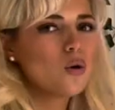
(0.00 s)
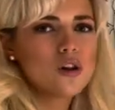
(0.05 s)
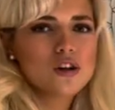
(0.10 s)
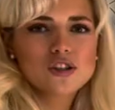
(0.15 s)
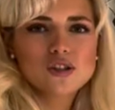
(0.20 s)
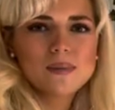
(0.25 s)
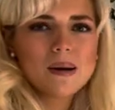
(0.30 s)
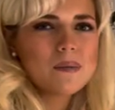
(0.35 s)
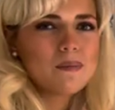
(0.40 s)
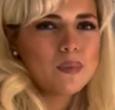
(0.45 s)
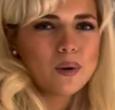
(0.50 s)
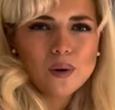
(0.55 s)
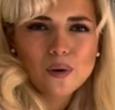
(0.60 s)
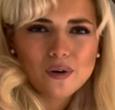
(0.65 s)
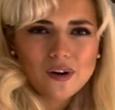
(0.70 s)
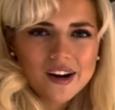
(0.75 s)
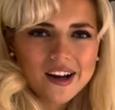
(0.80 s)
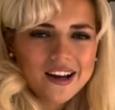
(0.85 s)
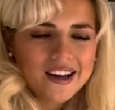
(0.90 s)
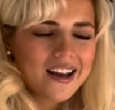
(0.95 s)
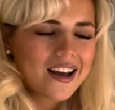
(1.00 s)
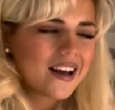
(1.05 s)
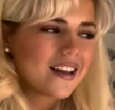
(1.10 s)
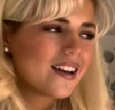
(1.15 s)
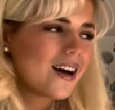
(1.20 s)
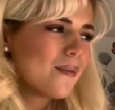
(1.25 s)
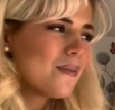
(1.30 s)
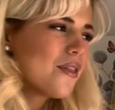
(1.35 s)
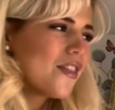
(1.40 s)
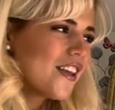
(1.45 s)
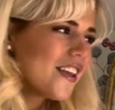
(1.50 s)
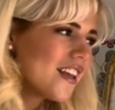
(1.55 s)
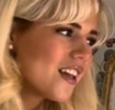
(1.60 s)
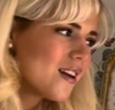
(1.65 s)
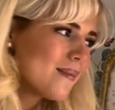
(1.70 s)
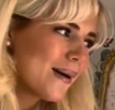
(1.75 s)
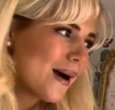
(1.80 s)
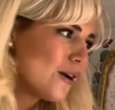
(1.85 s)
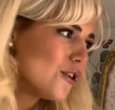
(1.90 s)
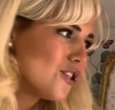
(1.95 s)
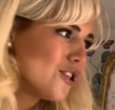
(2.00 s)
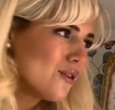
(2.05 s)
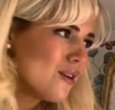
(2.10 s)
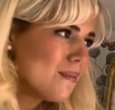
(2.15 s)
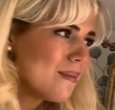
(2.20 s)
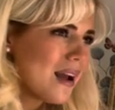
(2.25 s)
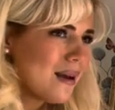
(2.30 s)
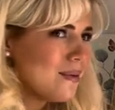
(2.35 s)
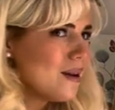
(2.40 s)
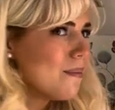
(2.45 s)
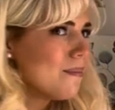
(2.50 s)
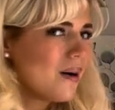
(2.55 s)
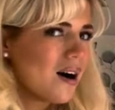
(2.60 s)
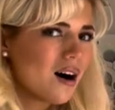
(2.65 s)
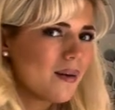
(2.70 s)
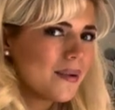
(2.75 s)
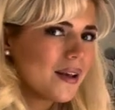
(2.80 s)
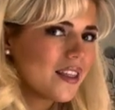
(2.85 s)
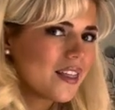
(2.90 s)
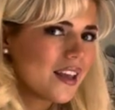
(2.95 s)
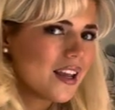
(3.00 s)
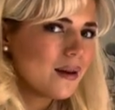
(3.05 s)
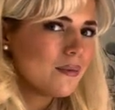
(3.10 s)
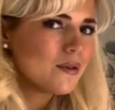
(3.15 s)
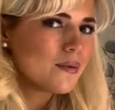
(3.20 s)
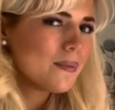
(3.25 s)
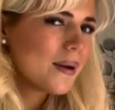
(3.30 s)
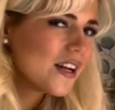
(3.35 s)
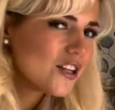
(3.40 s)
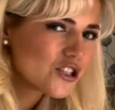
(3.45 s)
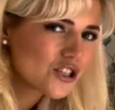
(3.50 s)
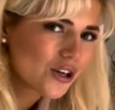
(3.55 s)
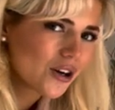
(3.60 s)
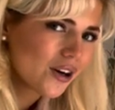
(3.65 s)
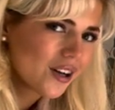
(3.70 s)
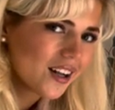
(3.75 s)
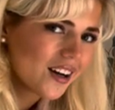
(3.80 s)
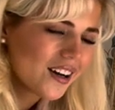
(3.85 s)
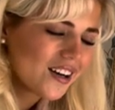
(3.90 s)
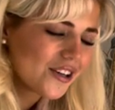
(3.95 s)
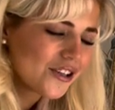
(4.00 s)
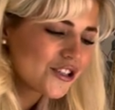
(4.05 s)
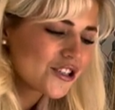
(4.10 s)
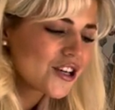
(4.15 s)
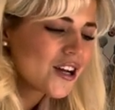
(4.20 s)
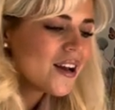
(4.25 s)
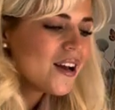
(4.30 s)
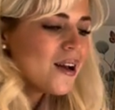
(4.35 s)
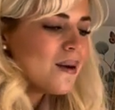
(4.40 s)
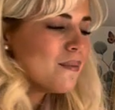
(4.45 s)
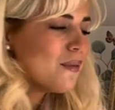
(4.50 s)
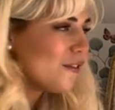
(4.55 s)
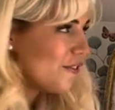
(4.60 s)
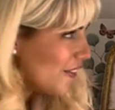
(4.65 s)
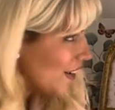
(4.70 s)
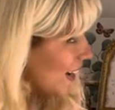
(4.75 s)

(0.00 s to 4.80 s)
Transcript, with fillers: looks a bit boring and I'm thinking about doing maybe a Barbie themed picture collage, but for